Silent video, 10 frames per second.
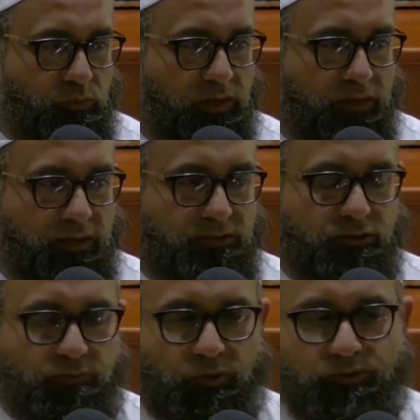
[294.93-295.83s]
Right, it's
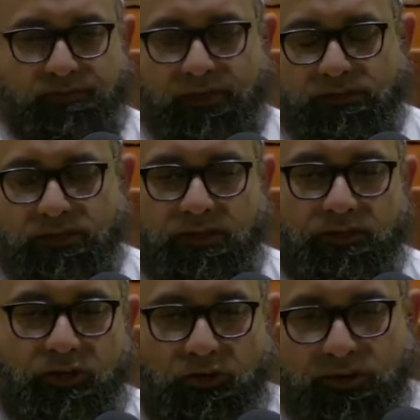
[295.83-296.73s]
to motivate, to
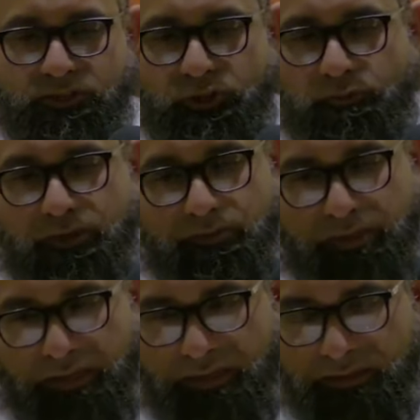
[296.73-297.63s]
encourage human
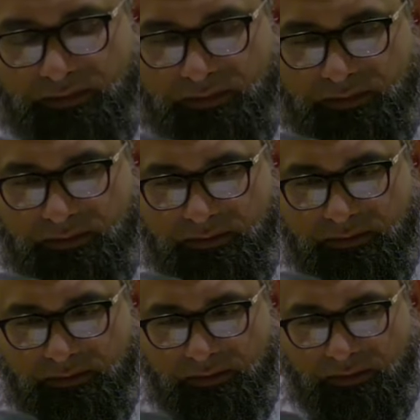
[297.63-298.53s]
beings,
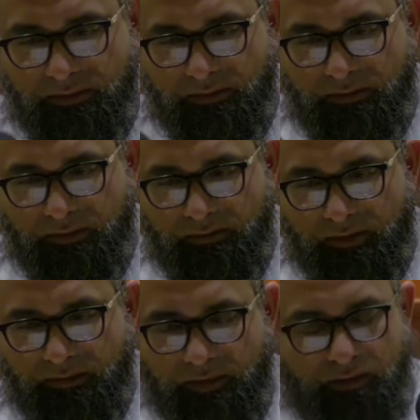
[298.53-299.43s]

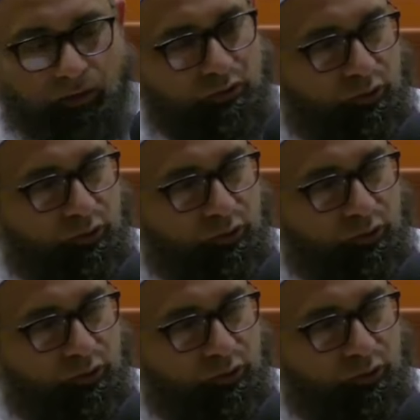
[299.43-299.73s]
right, that oh